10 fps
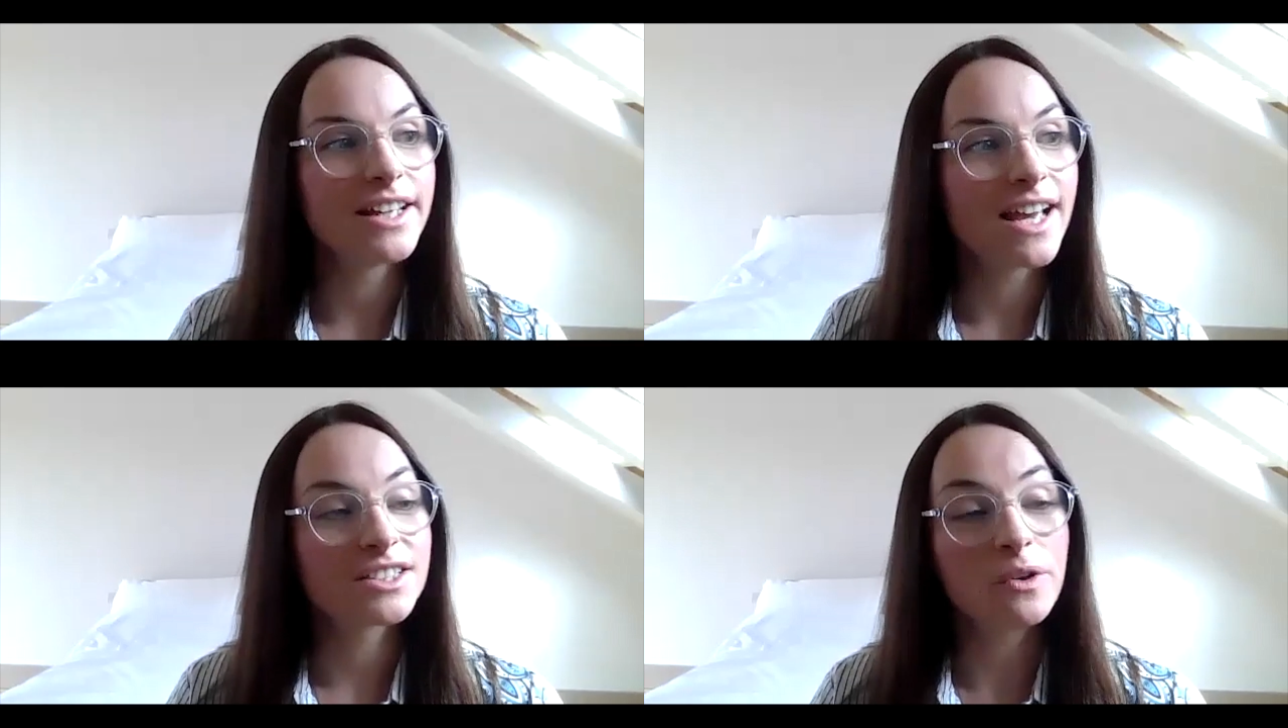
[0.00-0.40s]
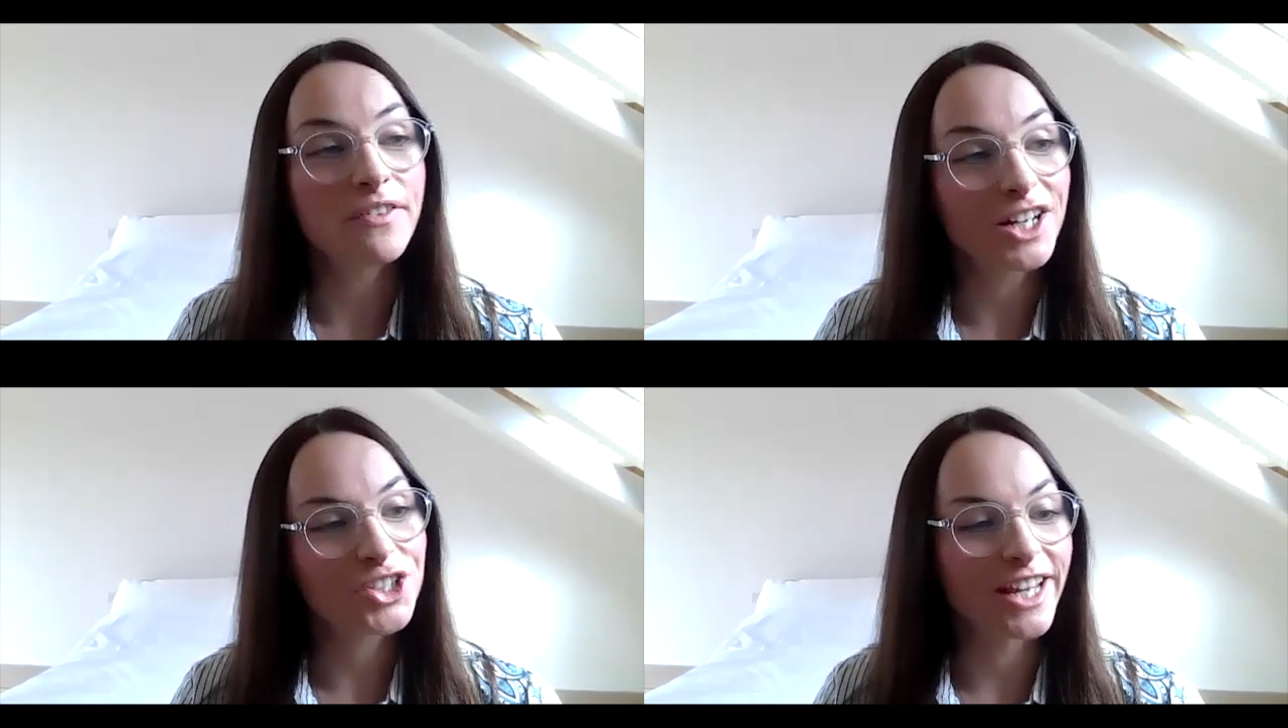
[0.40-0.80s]
so we've
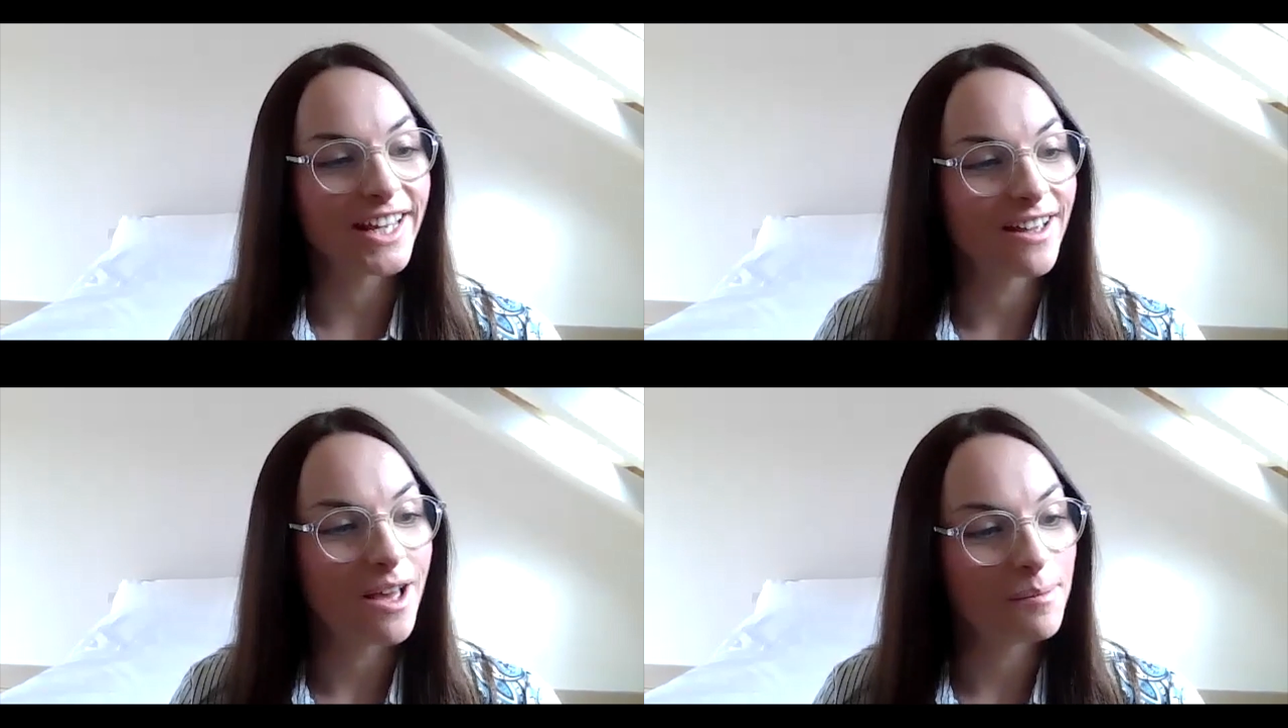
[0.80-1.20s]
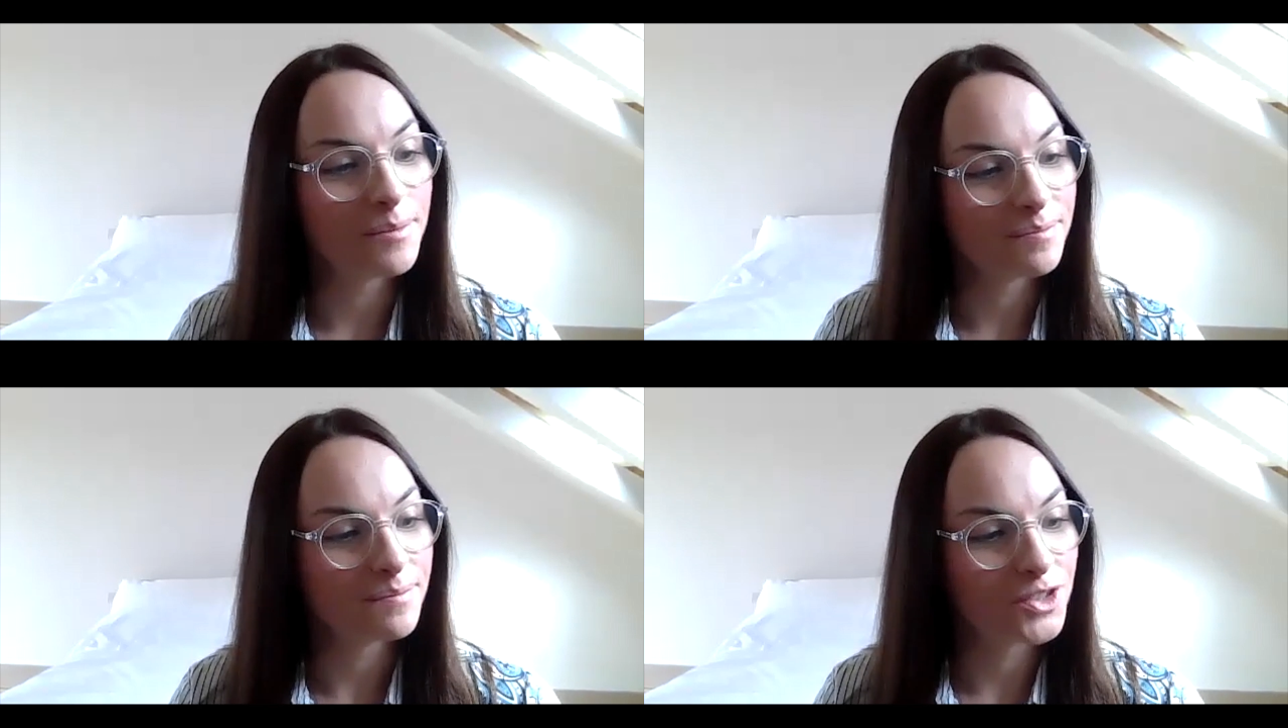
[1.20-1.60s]
actually
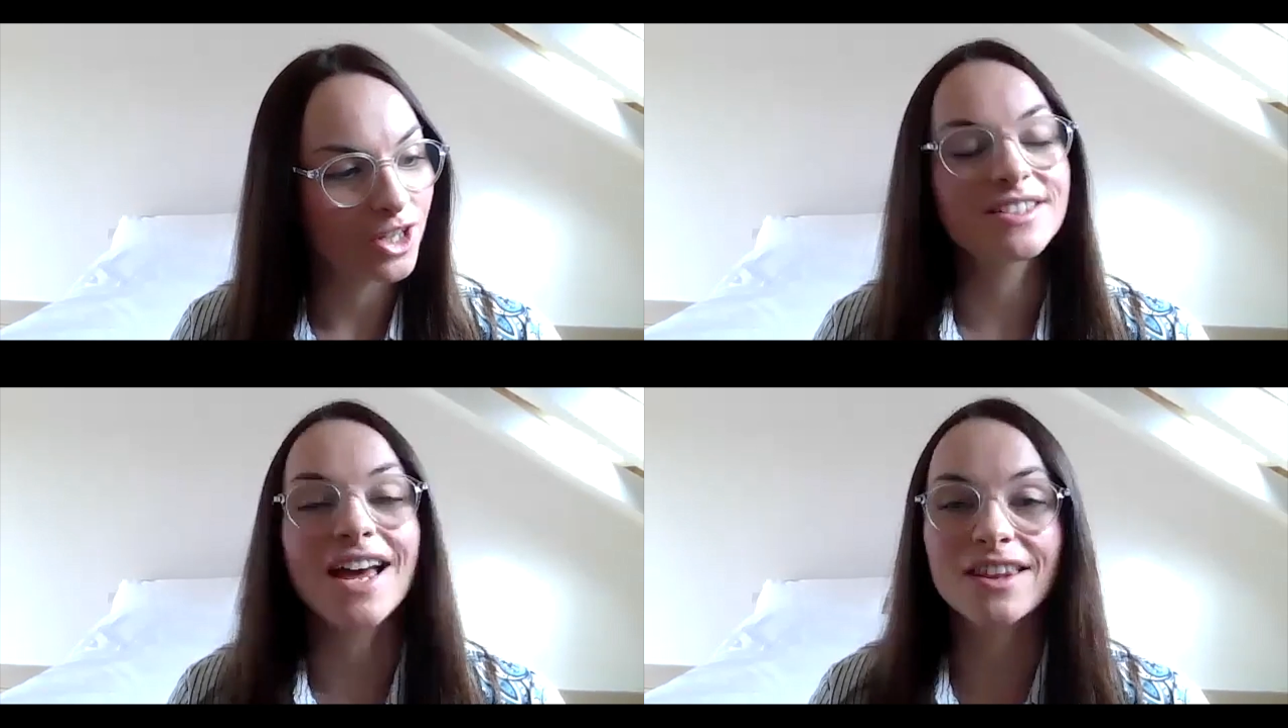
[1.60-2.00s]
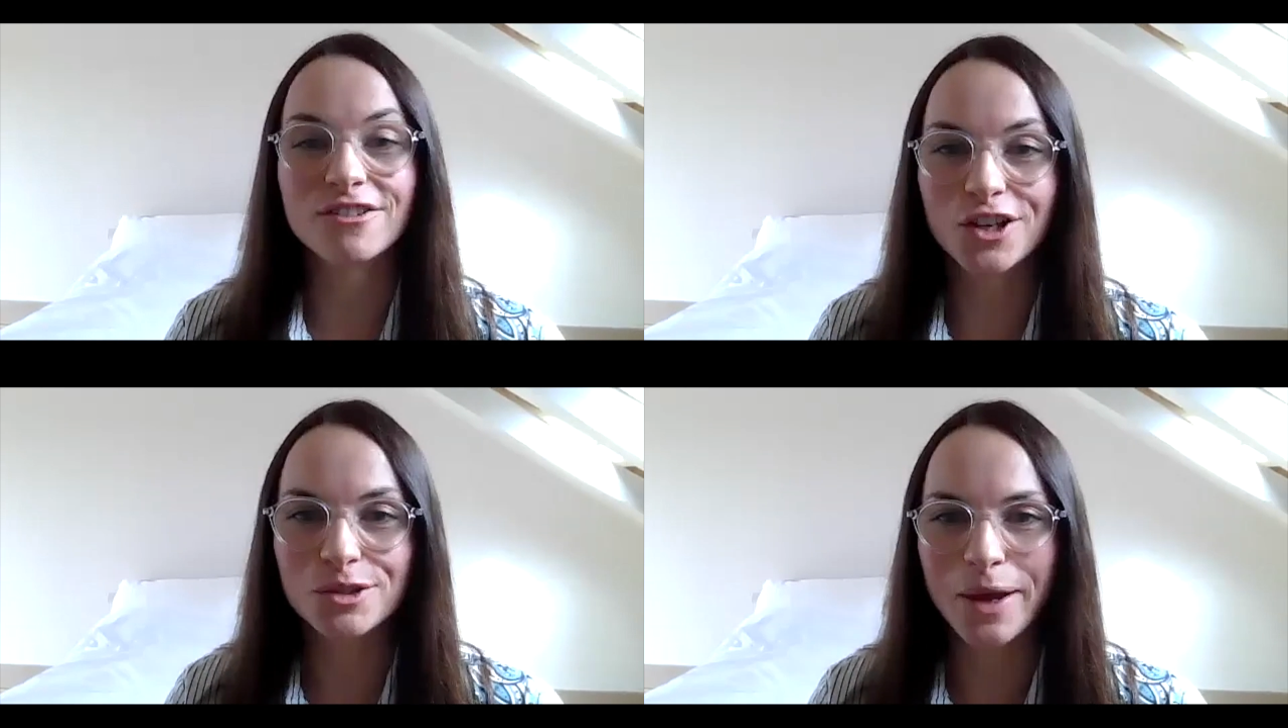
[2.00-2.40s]
just had the
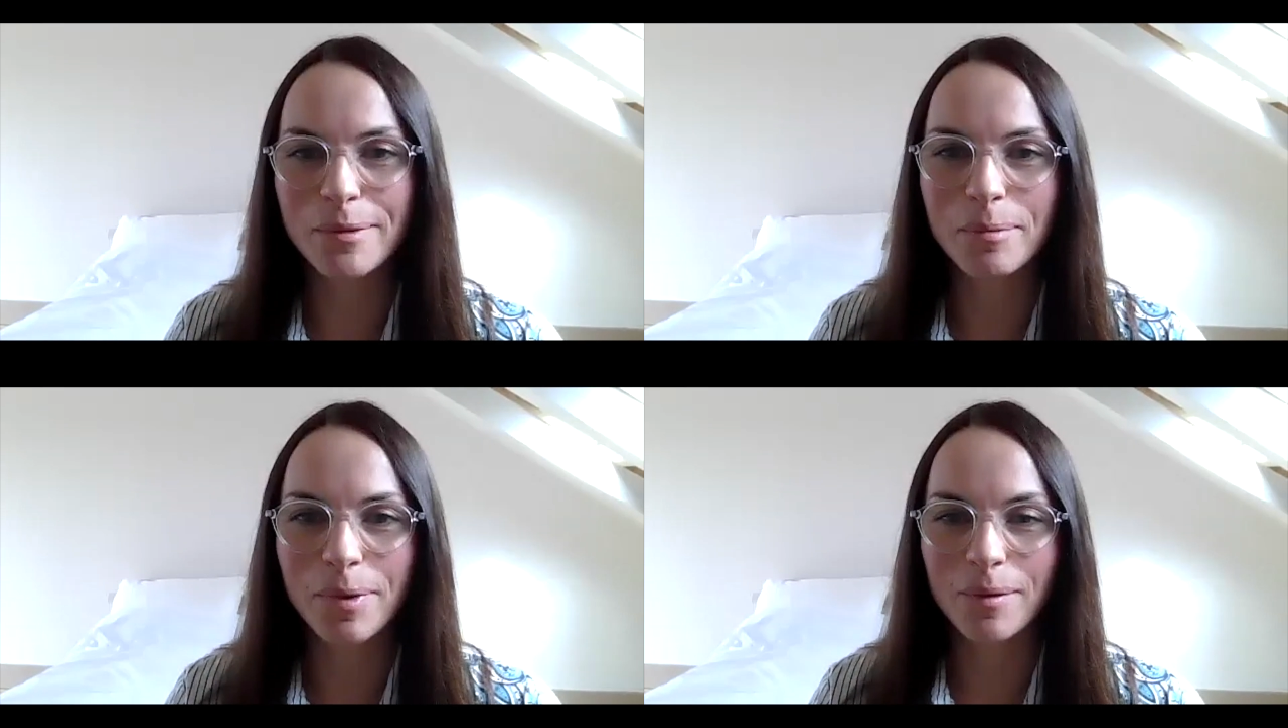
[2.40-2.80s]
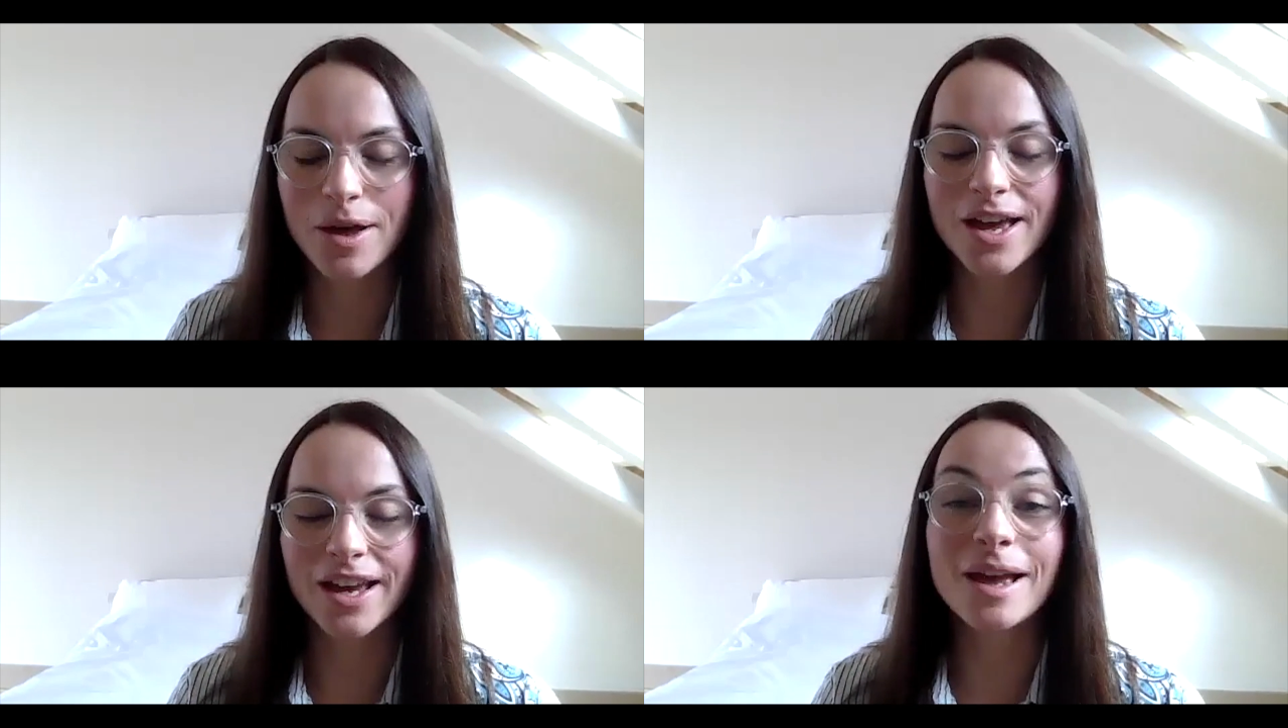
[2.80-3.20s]
first paper
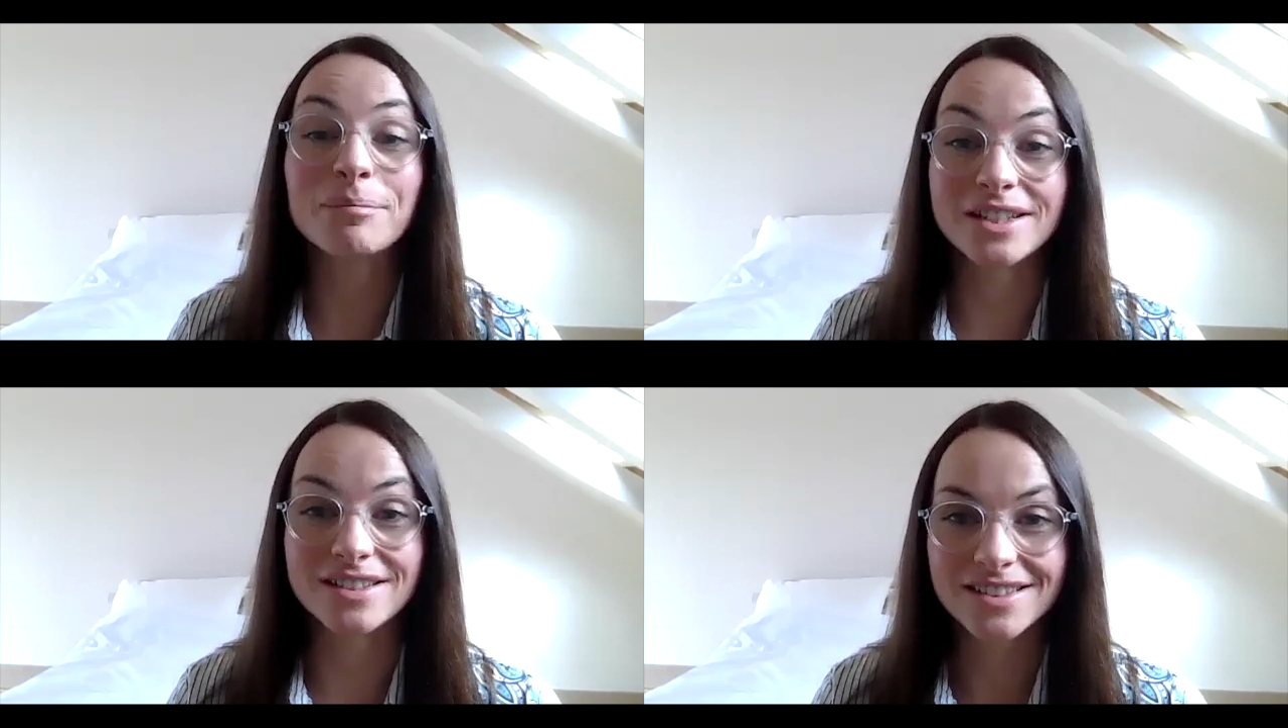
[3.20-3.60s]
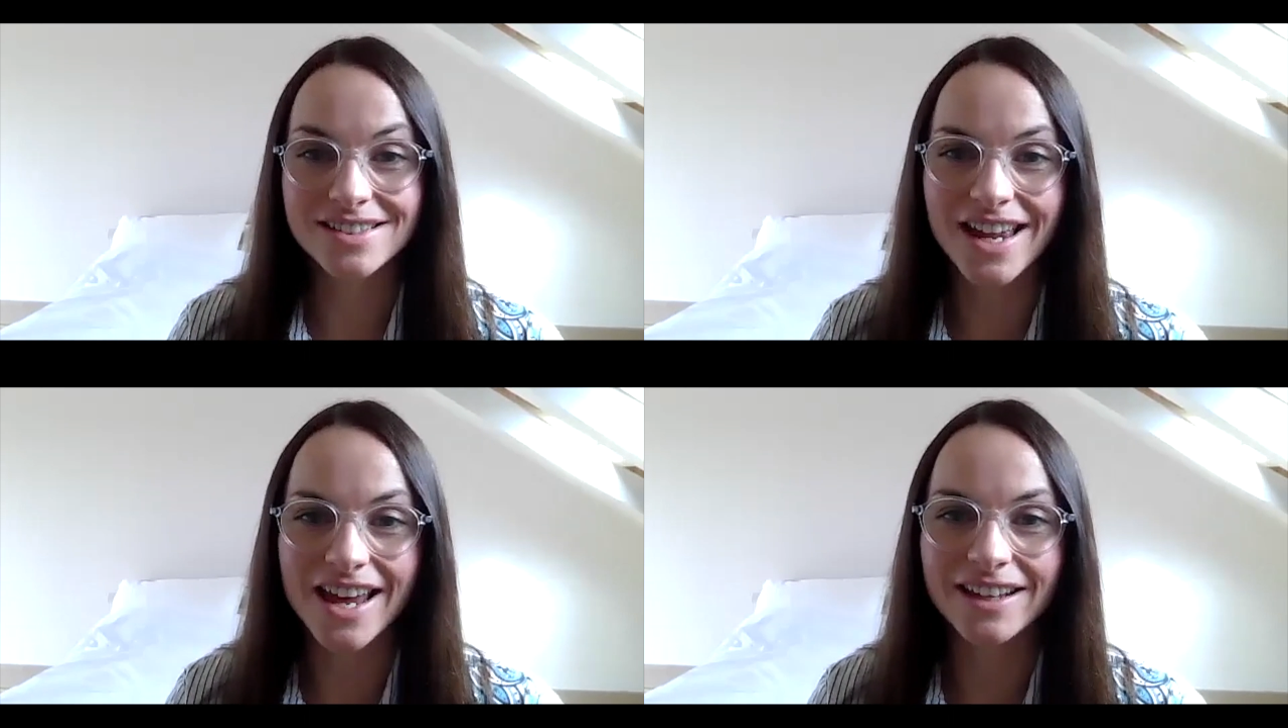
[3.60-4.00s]
accepted
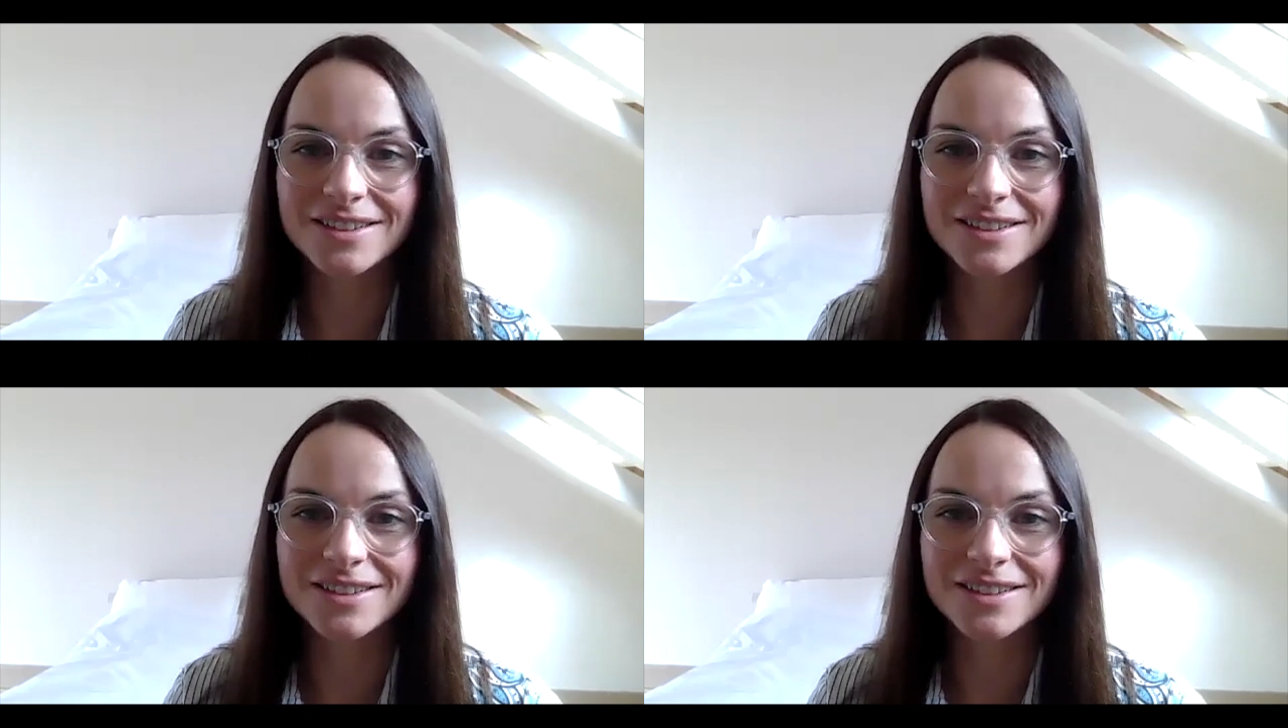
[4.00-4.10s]
today.